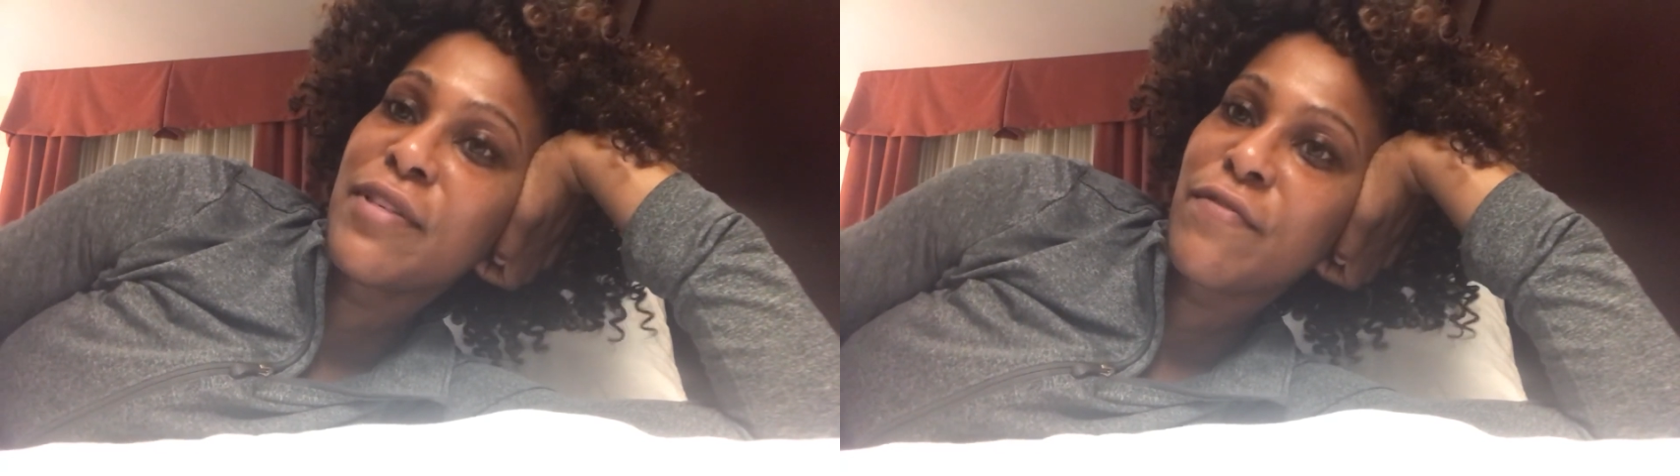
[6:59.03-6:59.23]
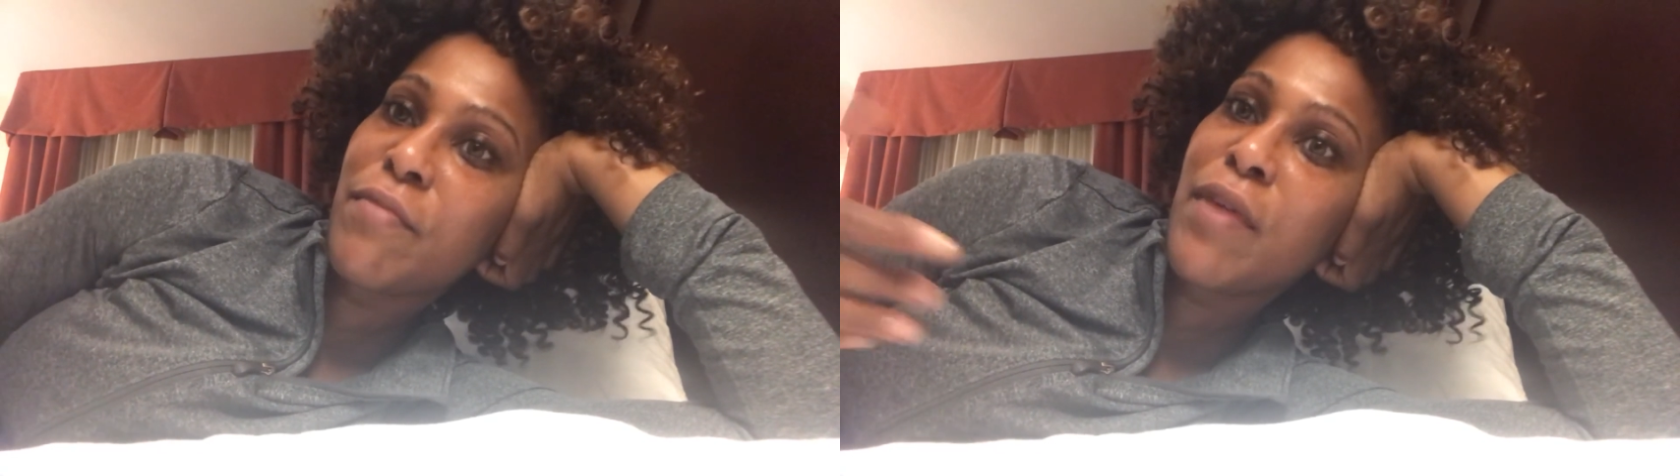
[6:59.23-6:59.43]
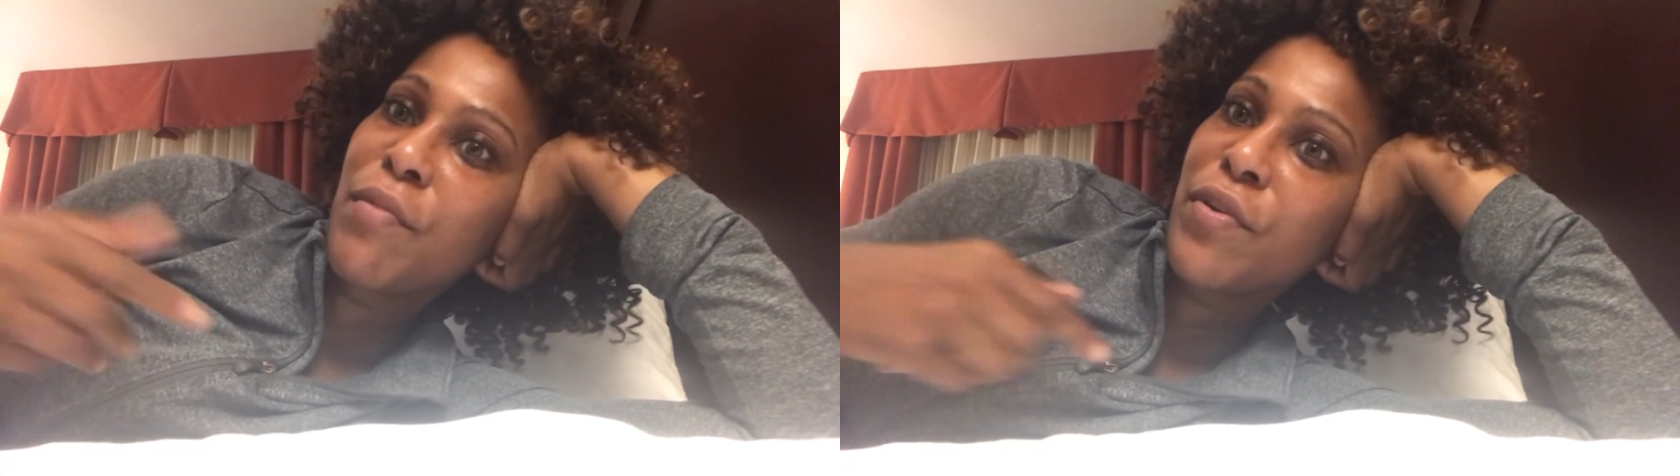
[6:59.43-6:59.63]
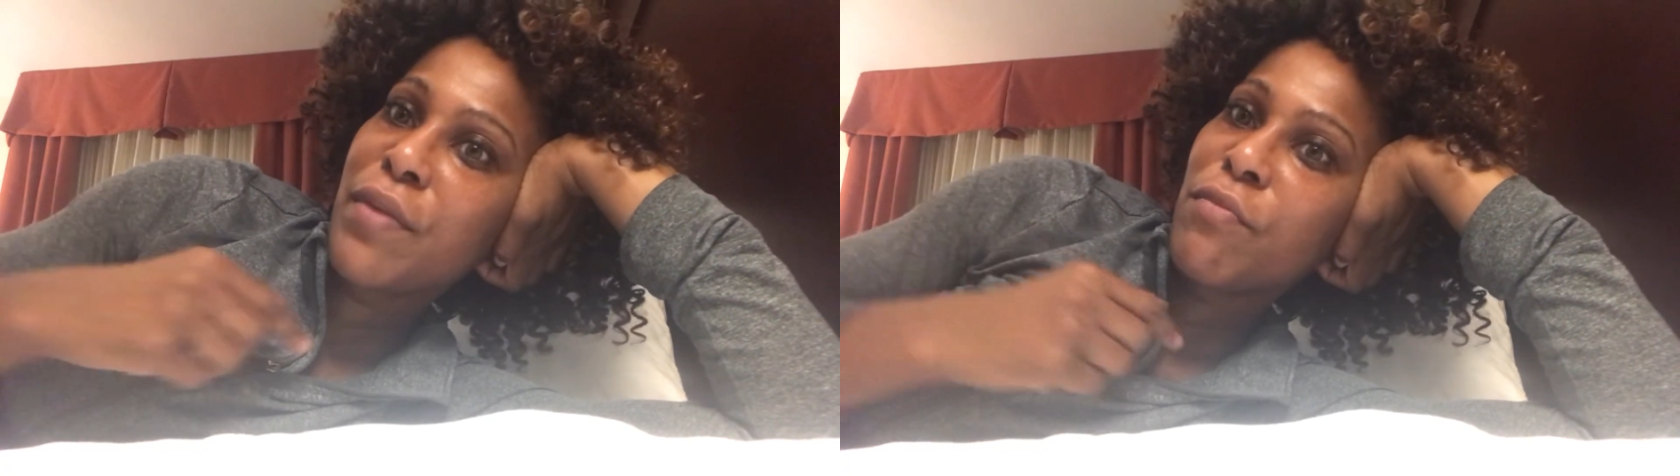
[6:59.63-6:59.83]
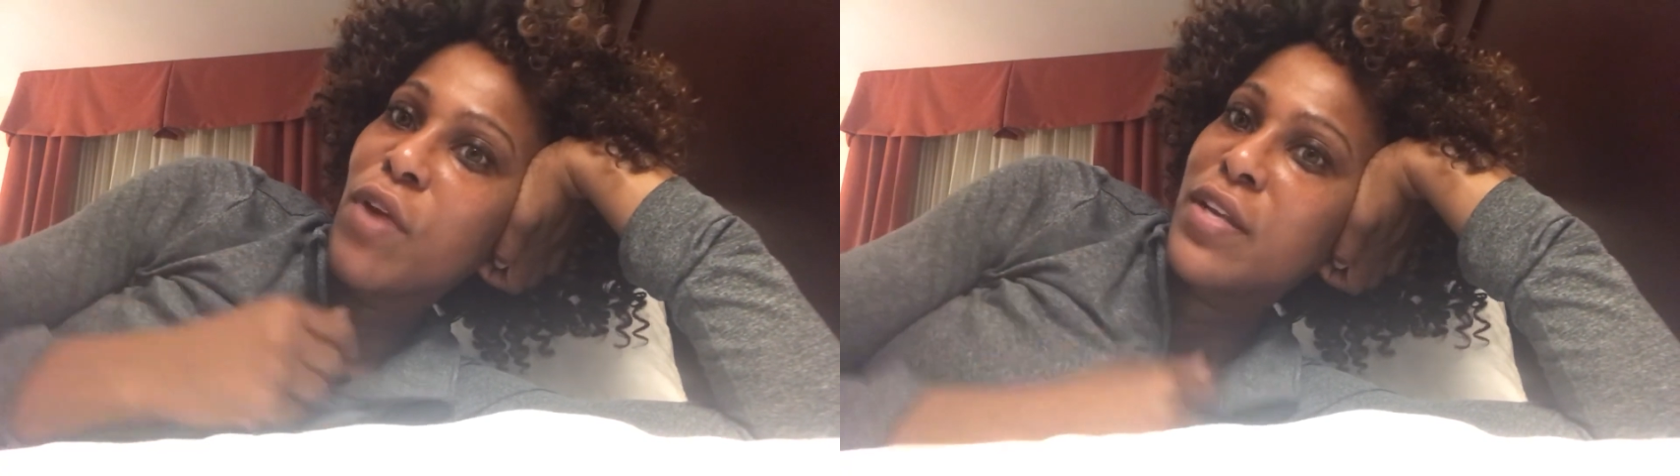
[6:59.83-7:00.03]
for
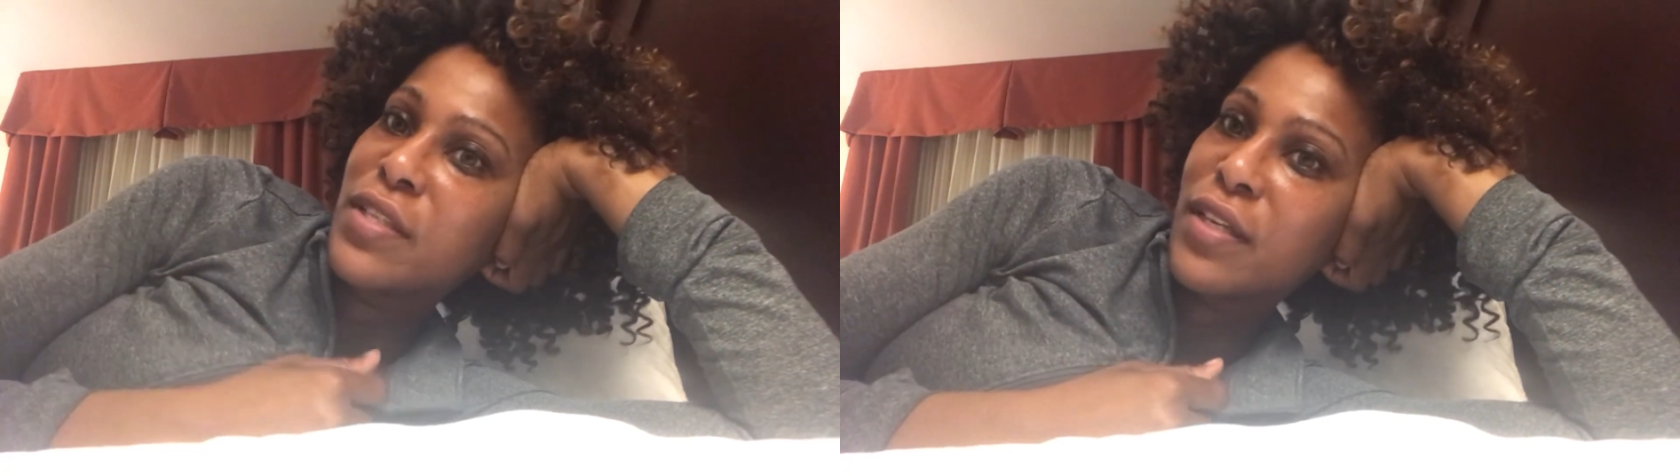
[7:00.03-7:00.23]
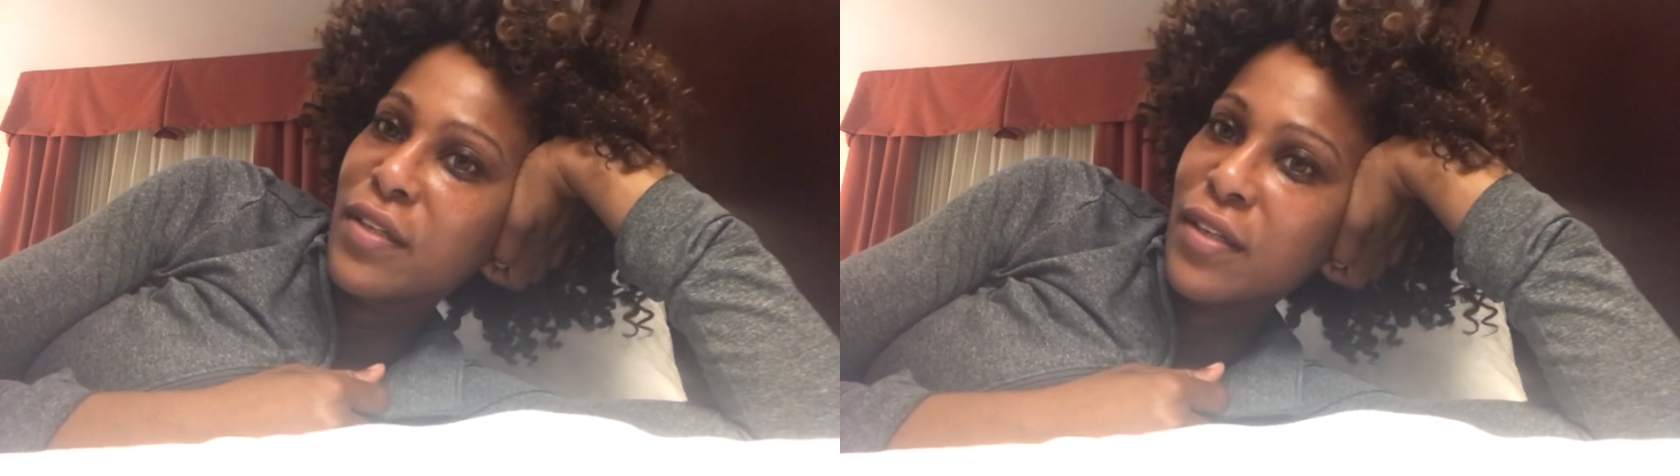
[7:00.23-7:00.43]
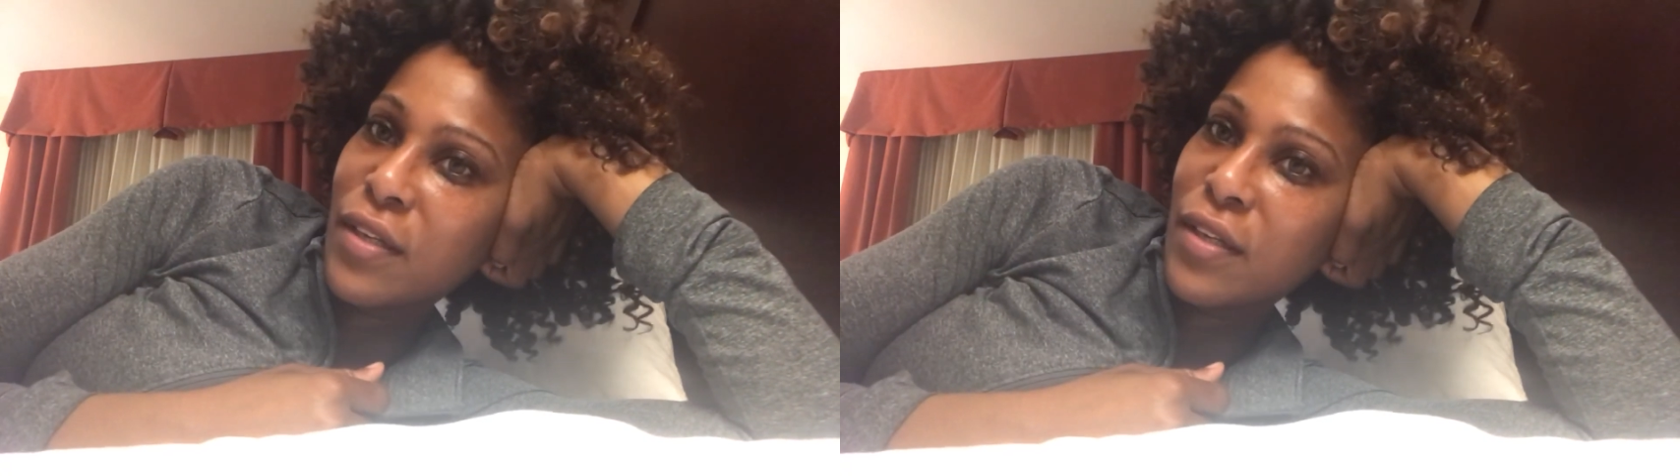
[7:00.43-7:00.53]
memorizing.